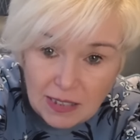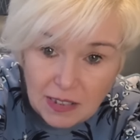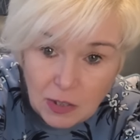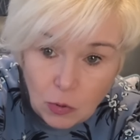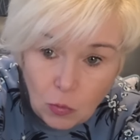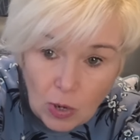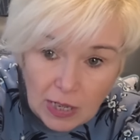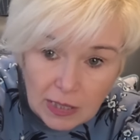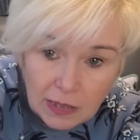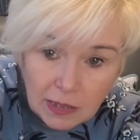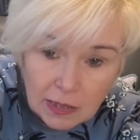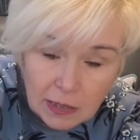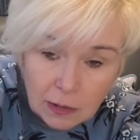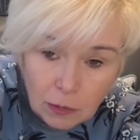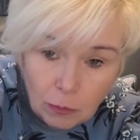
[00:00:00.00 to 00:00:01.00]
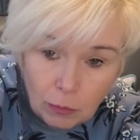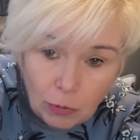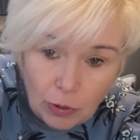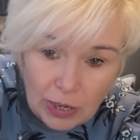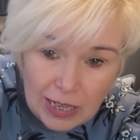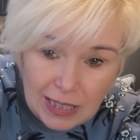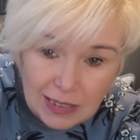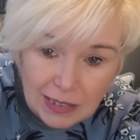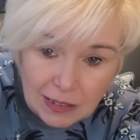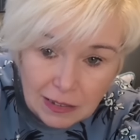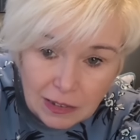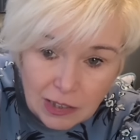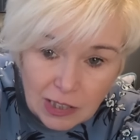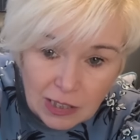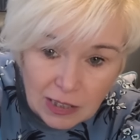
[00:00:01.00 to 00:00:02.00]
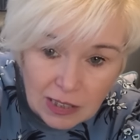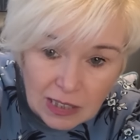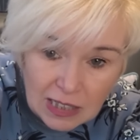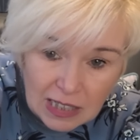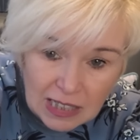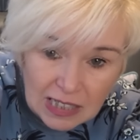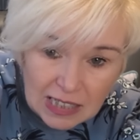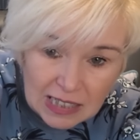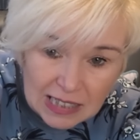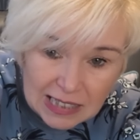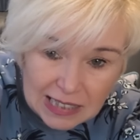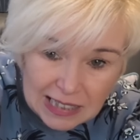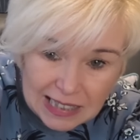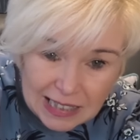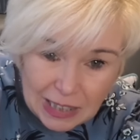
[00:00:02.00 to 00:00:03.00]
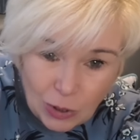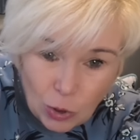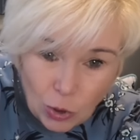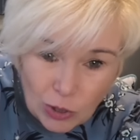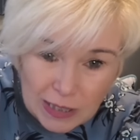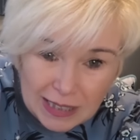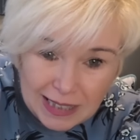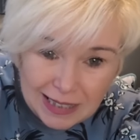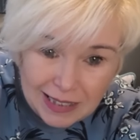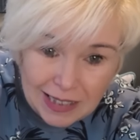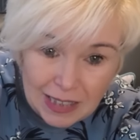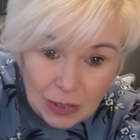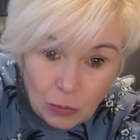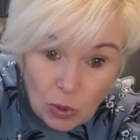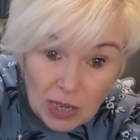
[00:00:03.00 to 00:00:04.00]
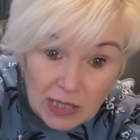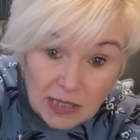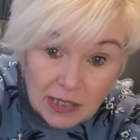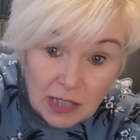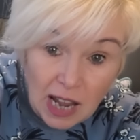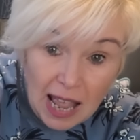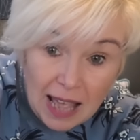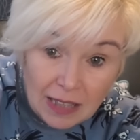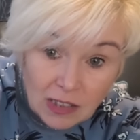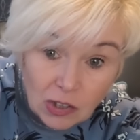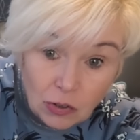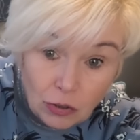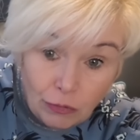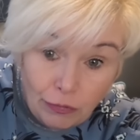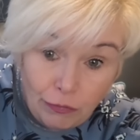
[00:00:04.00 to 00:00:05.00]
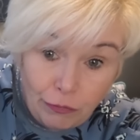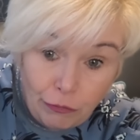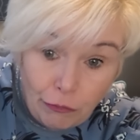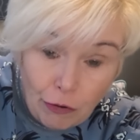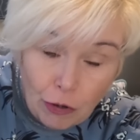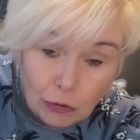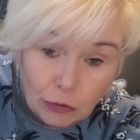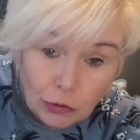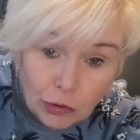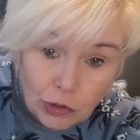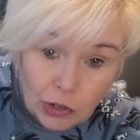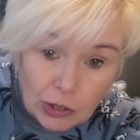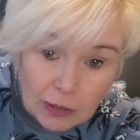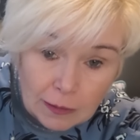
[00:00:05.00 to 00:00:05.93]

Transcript: the waist, but isn't cutting into the waist at the front.